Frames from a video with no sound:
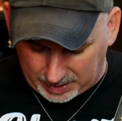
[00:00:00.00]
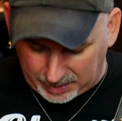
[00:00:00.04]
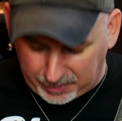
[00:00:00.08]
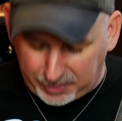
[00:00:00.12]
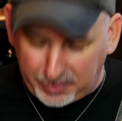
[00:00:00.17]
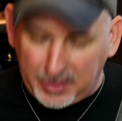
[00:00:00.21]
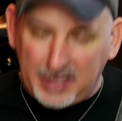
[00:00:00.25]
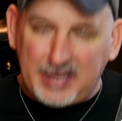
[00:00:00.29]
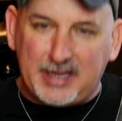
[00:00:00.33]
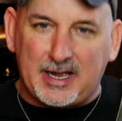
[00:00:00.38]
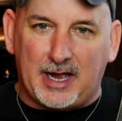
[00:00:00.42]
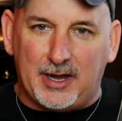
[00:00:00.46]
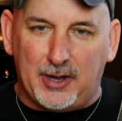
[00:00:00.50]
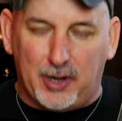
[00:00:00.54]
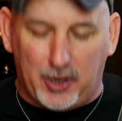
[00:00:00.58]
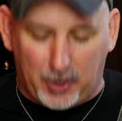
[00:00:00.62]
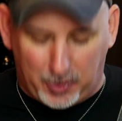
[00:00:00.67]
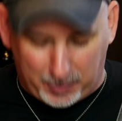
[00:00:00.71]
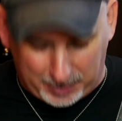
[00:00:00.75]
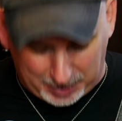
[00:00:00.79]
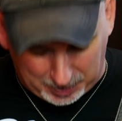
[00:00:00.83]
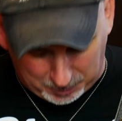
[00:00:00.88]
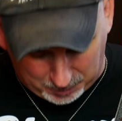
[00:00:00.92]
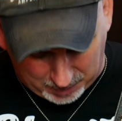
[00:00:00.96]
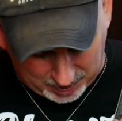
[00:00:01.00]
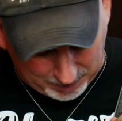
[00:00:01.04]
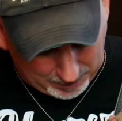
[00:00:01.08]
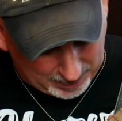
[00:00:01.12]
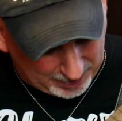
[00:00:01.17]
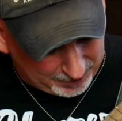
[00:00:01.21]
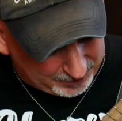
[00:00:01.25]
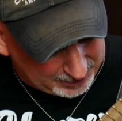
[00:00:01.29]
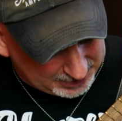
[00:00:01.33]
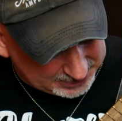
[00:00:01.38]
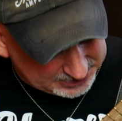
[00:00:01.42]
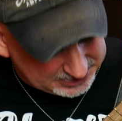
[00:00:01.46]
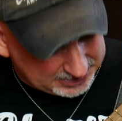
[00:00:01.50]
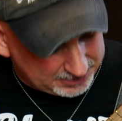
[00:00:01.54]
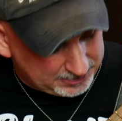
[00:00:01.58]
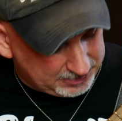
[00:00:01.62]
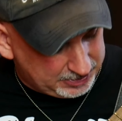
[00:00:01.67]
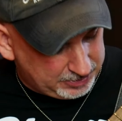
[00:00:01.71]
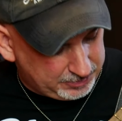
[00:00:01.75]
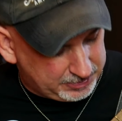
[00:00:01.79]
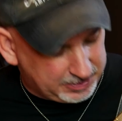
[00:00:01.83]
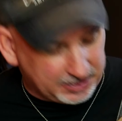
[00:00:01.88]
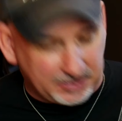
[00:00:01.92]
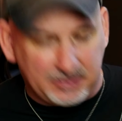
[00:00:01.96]
think I know anyway about this, and
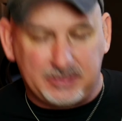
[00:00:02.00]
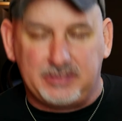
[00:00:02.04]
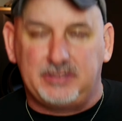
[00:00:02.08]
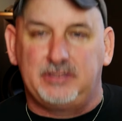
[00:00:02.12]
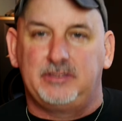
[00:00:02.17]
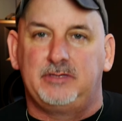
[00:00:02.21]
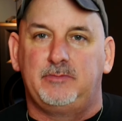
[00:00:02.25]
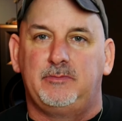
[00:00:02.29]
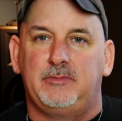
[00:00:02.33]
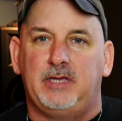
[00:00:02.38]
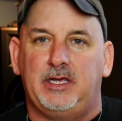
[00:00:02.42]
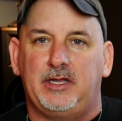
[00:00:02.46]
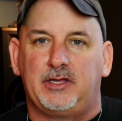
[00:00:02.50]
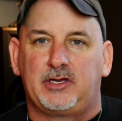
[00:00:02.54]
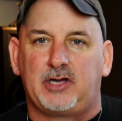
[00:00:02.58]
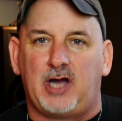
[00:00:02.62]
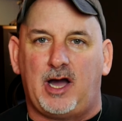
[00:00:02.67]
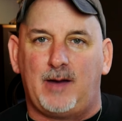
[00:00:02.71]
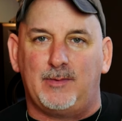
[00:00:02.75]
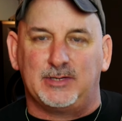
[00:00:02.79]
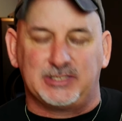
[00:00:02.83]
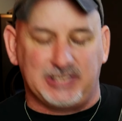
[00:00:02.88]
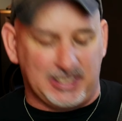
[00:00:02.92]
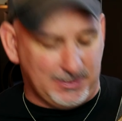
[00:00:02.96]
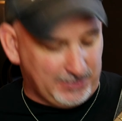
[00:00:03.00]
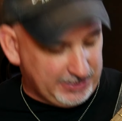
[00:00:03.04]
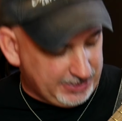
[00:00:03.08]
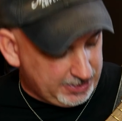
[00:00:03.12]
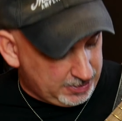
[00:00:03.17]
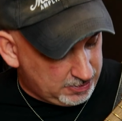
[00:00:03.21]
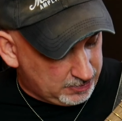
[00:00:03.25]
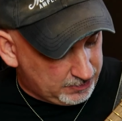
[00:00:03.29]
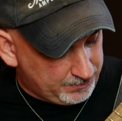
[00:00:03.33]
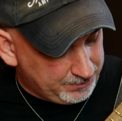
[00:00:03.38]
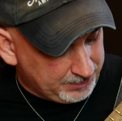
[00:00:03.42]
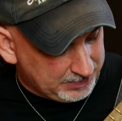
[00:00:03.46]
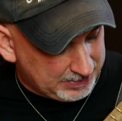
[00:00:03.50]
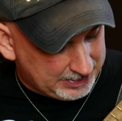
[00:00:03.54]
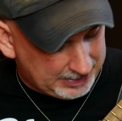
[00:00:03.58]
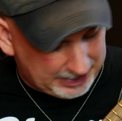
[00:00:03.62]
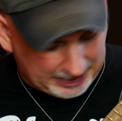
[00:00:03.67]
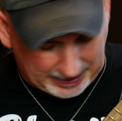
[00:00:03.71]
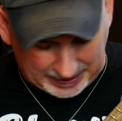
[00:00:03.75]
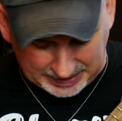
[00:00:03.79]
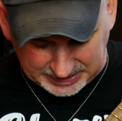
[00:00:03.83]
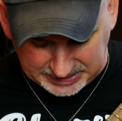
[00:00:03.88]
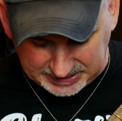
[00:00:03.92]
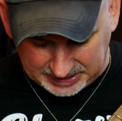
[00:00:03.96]
you could in the comments let me know,
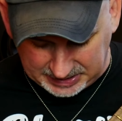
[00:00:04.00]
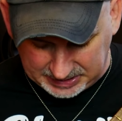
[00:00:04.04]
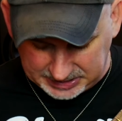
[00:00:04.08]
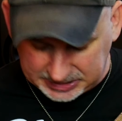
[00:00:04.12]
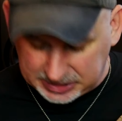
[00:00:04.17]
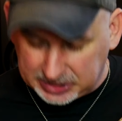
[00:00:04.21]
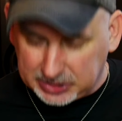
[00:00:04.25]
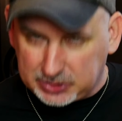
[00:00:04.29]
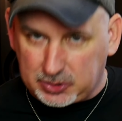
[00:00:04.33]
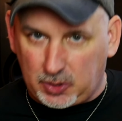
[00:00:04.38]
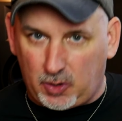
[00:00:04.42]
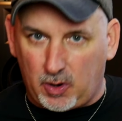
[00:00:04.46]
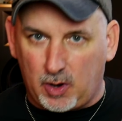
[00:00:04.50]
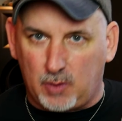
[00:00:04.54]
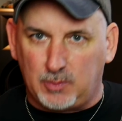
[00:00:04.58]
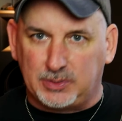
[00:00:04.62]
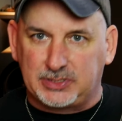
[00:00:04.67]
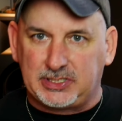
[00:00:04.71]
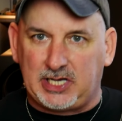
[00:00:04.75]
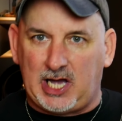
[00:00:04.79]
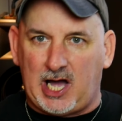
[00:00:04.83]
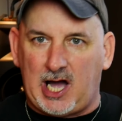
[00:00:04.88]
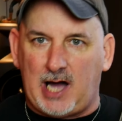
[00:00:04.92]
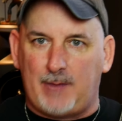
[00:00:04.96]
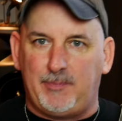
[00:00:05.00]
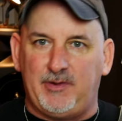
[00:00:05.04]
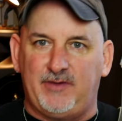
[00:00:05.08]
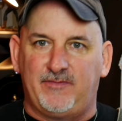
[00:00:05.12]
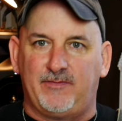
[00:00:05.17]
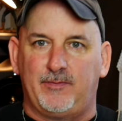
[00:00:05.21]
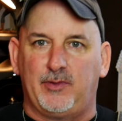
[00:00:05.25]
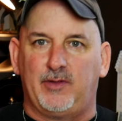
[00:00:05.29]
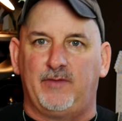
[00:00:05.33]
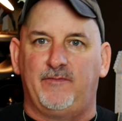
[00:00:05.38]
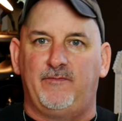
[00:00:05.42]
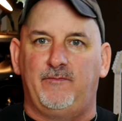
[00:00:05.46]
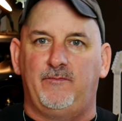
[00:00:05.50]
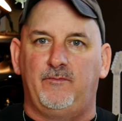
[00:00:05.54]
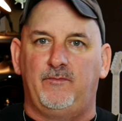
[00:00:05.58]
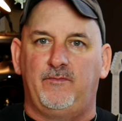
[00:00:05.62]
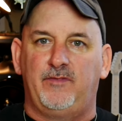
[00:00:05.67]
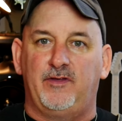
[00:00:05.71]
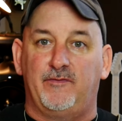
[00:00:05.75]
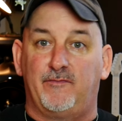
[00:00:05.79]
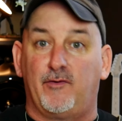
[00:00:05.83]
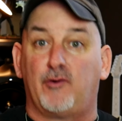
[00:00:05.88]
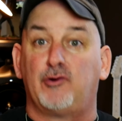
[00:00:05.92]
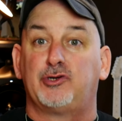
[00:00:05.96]
is that this guitar was copied from
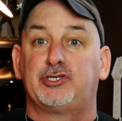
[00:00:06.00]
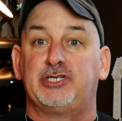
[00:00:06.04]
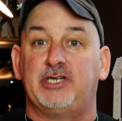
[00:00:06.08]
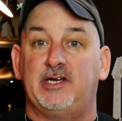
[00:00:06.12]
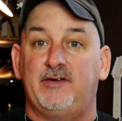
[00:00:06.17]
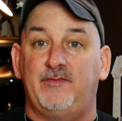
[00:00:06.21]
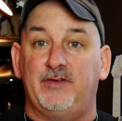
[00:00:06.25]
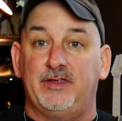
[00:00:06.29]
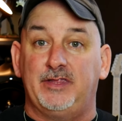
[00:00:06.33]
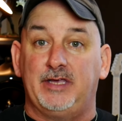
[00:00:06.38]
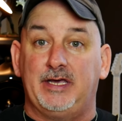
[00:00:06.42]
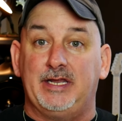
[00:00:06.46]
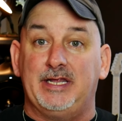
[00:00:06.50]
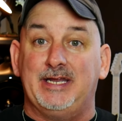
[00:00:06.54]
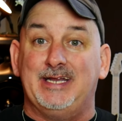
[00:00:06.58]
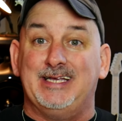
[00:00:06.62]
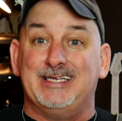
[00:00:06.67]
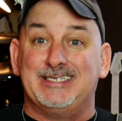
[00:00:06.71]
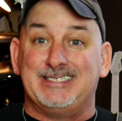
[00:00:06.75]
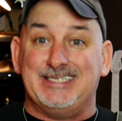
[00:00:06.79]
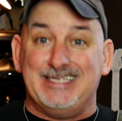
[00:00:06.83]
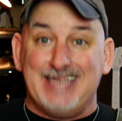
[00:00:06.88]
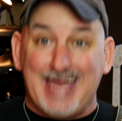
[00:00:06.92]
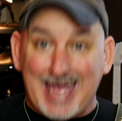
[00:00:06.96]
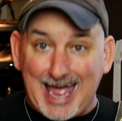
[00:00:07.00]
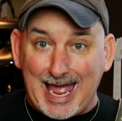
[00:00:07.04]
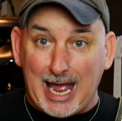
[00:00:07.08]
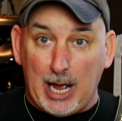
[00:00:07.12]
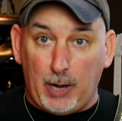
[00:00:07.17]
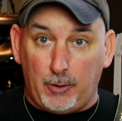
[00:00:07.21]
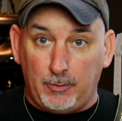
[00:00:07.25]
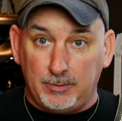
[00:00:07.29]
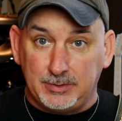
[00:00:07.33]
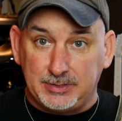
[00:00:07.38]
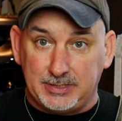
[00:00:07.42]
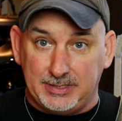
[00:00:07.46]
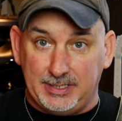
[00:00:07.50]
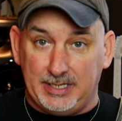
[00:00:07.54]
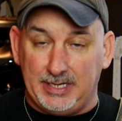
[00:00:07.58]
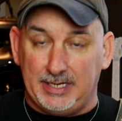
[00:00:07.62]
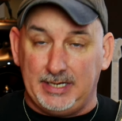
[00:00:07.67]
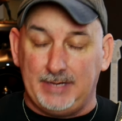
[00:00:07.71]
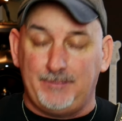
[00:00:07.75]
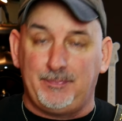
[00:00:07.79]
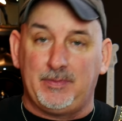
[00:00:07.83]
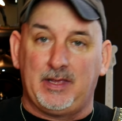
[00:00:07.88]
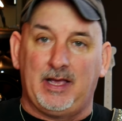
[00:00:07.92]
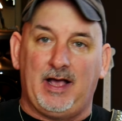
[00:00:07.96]
the version of it that it is now
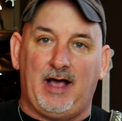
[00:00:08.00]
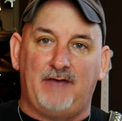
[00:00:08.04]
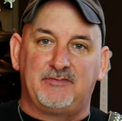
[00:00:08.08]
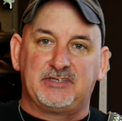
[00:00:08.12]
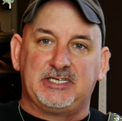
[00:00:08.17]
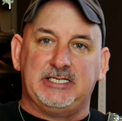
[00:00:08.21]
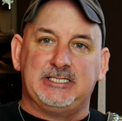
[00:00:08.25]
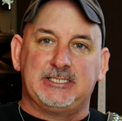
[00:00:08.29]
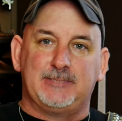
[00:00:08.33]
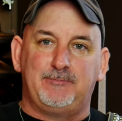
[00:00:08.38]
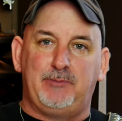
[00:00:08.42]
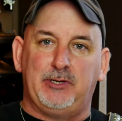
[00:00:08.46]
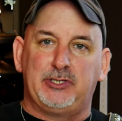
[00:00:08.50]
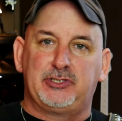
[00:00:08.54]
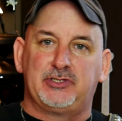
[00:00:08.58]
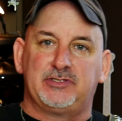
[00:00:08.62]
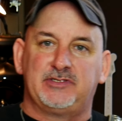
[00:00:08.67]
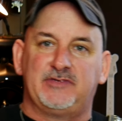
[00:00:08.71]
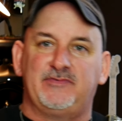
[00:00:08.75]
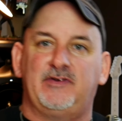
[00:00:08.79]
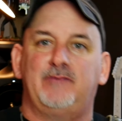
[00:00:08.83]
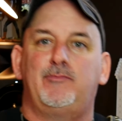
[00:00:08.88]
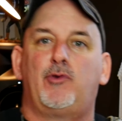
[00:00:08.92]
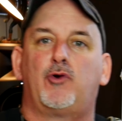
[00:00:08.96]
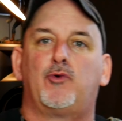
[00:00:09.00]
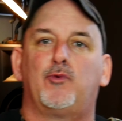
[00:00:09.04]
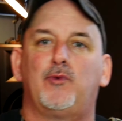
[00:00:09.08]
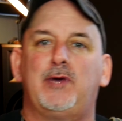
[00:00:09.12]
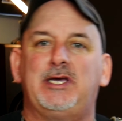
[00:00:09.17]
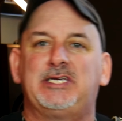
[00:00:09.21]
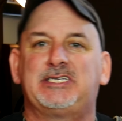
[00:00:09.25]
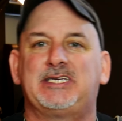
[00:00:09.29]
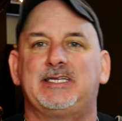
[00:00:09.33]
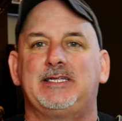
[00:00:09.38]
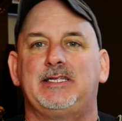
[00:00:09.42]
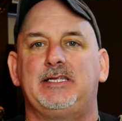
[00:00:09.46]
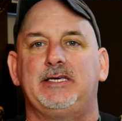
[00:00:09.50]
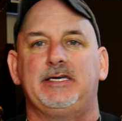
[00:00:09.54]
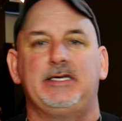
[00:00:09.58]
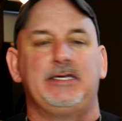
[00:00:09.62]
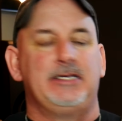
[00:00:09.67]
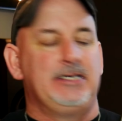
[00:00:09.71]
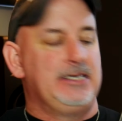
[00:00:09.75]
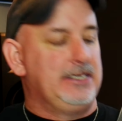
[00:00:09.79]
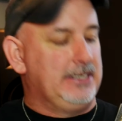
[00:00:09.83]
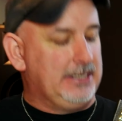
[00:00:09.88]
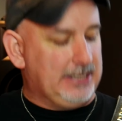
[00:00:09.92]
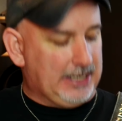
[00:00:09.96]
today. I've seen some pictures of it more recently,
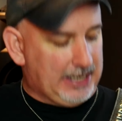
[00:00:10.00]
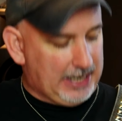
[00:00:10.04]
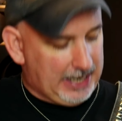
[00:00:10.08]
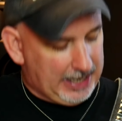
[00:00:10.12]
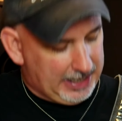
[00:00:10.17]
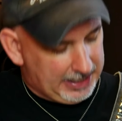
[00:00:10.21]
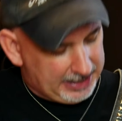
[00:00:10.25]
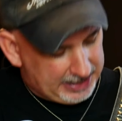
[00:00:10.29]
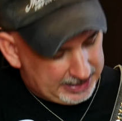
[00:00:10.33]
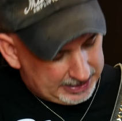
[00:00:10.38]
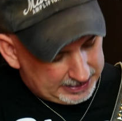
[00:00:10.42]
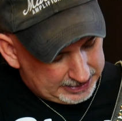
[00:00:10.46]
and